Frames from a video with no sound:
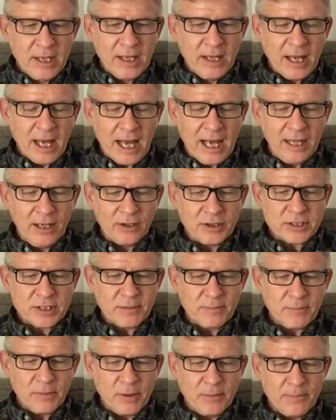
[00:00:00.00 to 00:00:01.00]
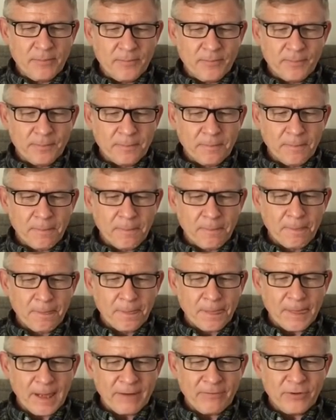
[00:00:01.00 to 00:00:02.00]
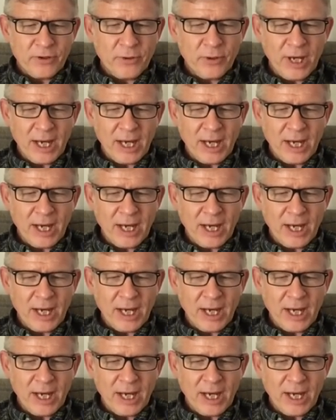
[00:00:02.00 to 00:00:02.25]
I looked at Mum. If you